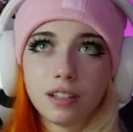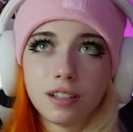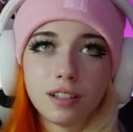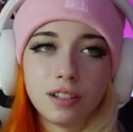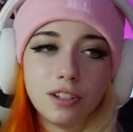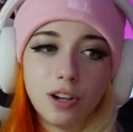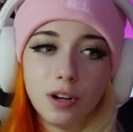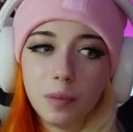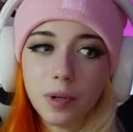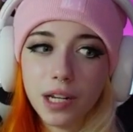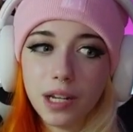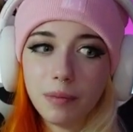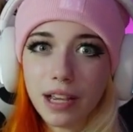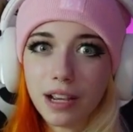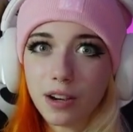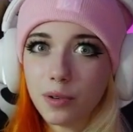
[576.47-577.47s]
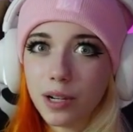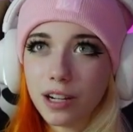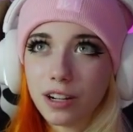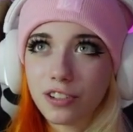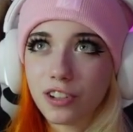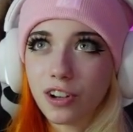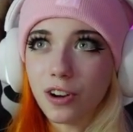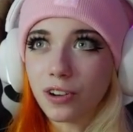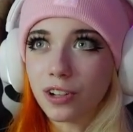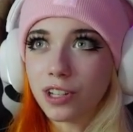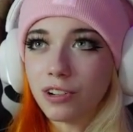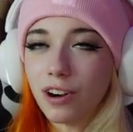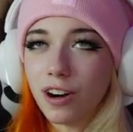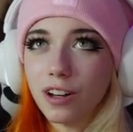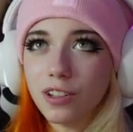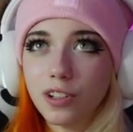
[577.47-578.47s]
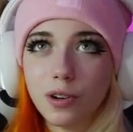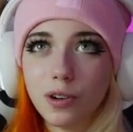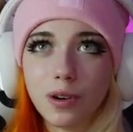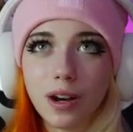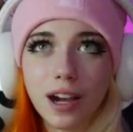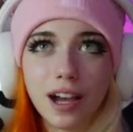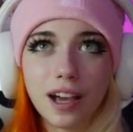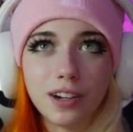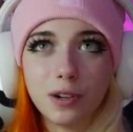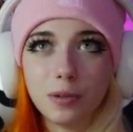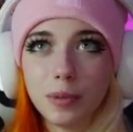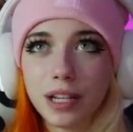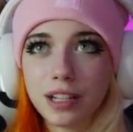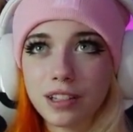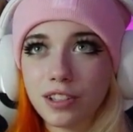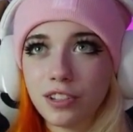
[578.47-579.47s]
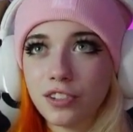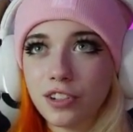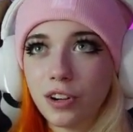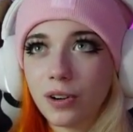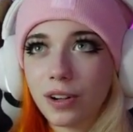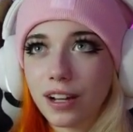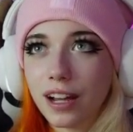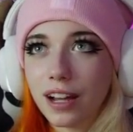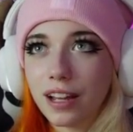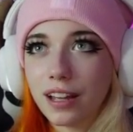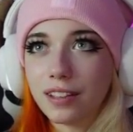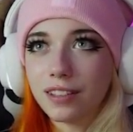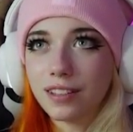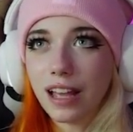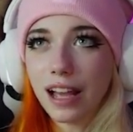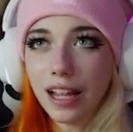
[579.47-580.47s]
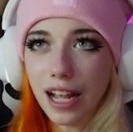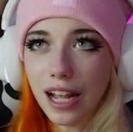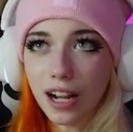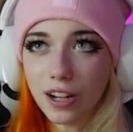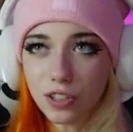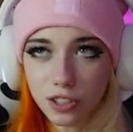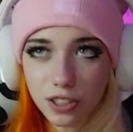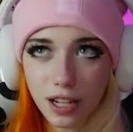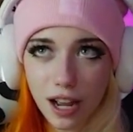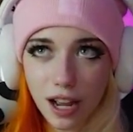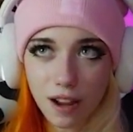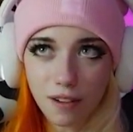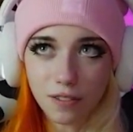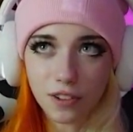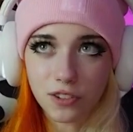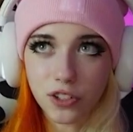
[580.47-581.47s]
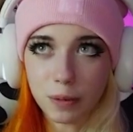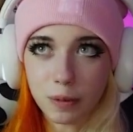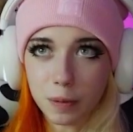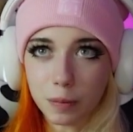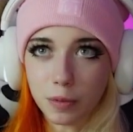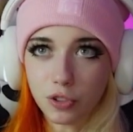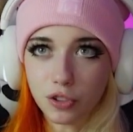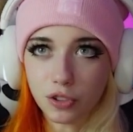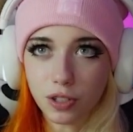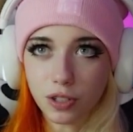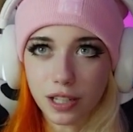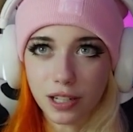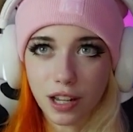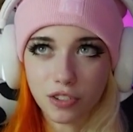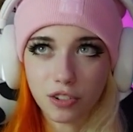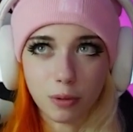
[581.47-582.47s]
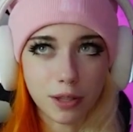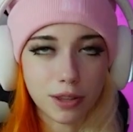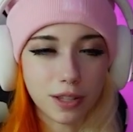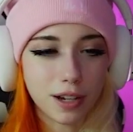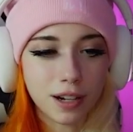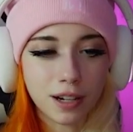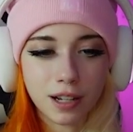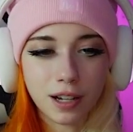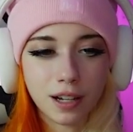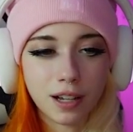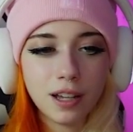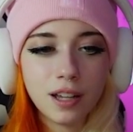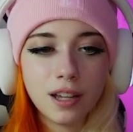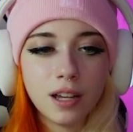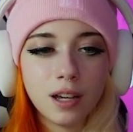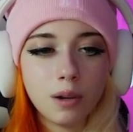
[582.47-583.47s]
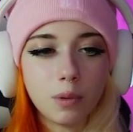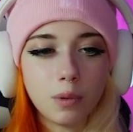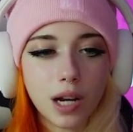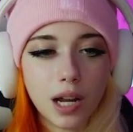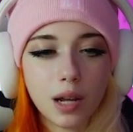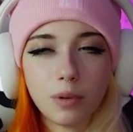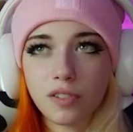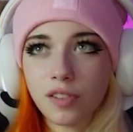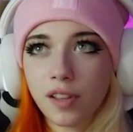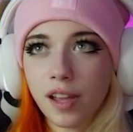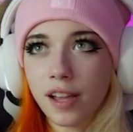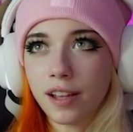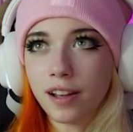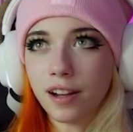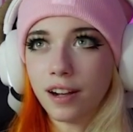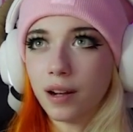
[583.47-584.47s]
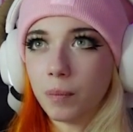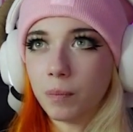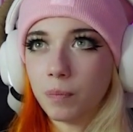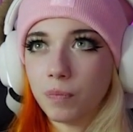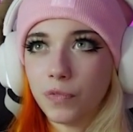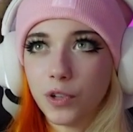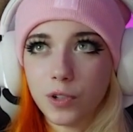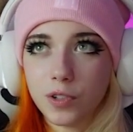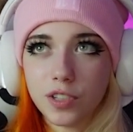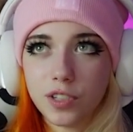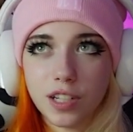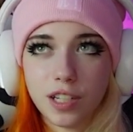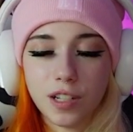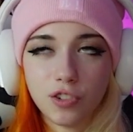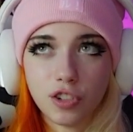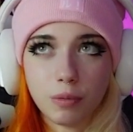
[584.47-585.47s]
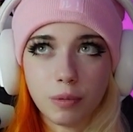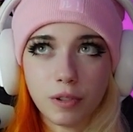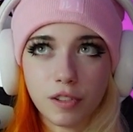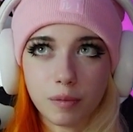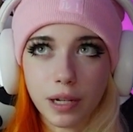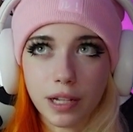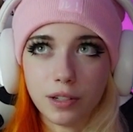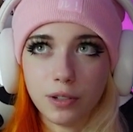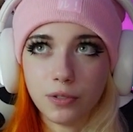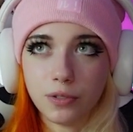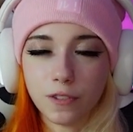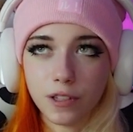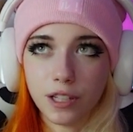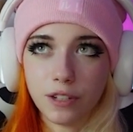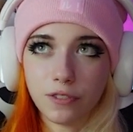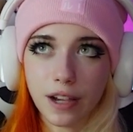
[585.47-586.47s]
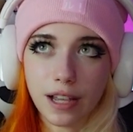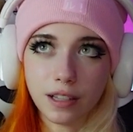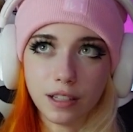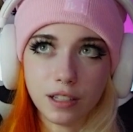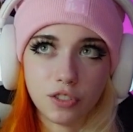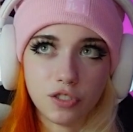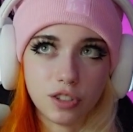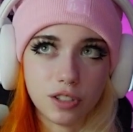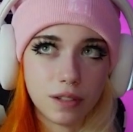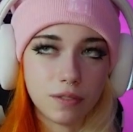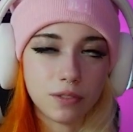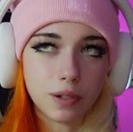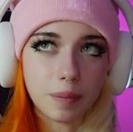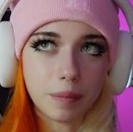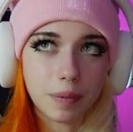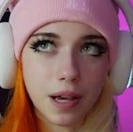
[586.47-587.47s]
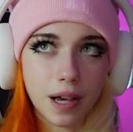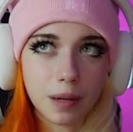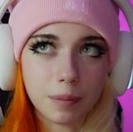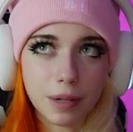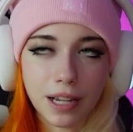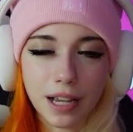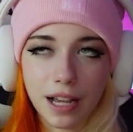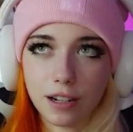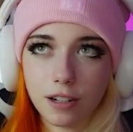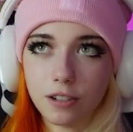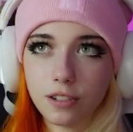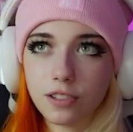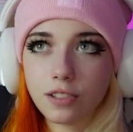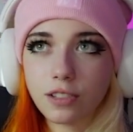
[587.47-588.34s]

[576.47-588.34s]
Nobody make a weird joke. You all know why. Don't make the joke, guys. I actually have a deep emotional connection with Anka. When I was like 13, she was in my new Leaf Island and she lived right behind my house.